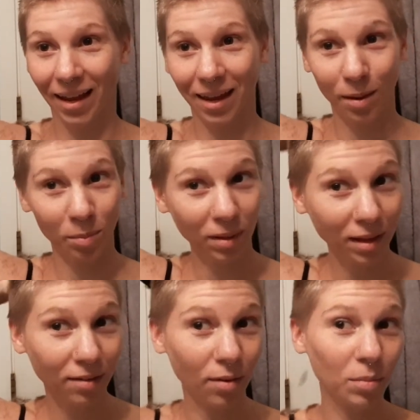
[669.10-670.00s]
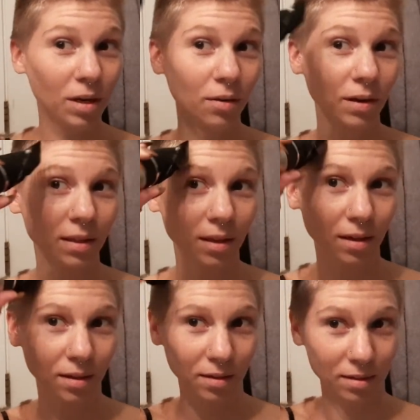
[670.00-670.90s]
Can't believe I'm doing
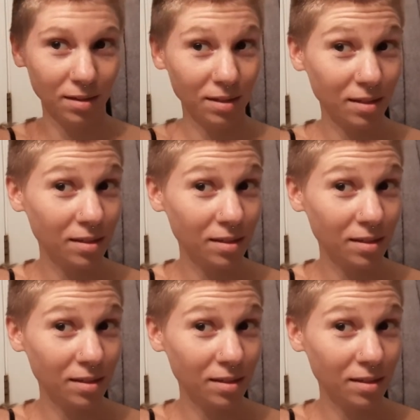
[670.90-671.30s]
this.